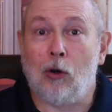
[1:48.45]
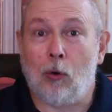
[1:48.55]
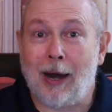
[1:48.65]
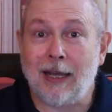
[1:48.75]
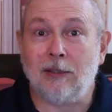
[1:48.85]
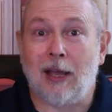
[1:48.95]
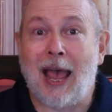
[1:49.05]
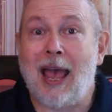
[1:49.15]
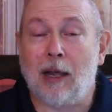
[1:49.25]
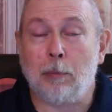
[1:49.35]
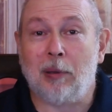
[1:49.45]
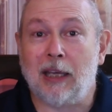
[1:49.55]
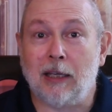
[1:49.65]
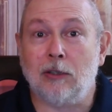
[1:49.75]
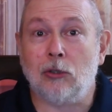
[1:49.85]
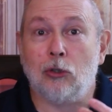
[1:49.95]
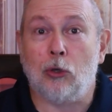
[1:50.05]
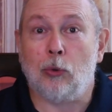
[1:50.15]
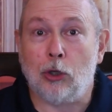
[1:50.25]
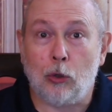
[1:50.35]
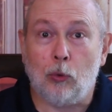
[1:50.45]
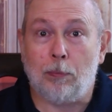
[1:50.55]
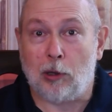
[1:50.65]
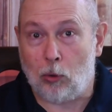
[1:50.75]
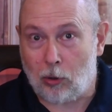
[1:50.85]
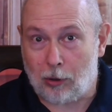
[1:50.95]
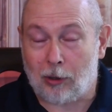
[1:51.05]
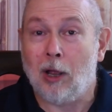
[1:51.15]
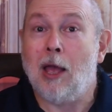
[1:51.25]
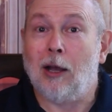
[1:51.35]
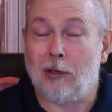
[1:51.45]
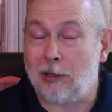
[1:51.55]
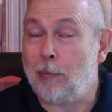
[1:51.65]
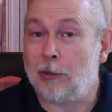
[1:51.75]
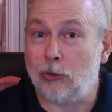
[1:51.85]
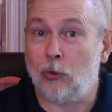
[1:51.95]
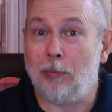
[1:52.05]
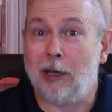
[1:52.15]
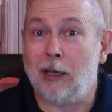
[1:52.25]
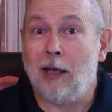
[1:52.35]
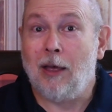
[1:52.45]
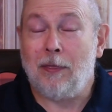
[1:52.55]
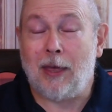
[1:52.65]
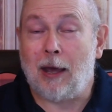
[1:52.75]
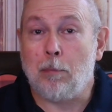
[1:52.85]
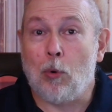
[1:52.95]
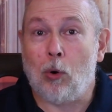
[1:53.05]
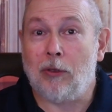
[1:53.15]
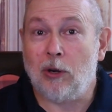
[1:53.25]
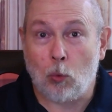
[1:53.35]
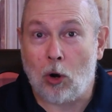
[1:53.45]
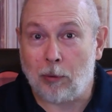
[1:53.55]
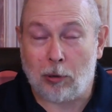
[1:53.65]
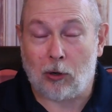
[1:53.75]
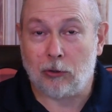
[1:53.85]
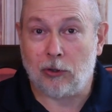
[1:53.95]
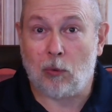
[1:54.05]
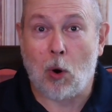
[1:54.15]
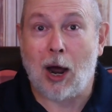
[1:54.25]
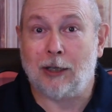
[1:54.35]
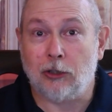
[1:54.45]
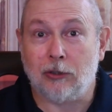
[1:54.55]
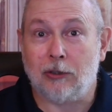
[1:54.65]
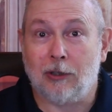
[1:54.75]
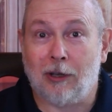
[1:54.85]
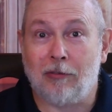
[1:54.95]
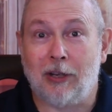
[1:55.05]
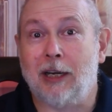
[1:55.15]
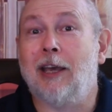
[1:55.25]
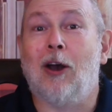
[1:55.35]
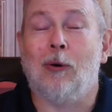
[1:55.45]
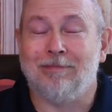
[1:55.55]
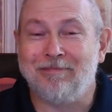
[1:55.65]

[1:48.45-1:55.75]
grace and peace to you plural, because I'm assuming that more than one person watches a video.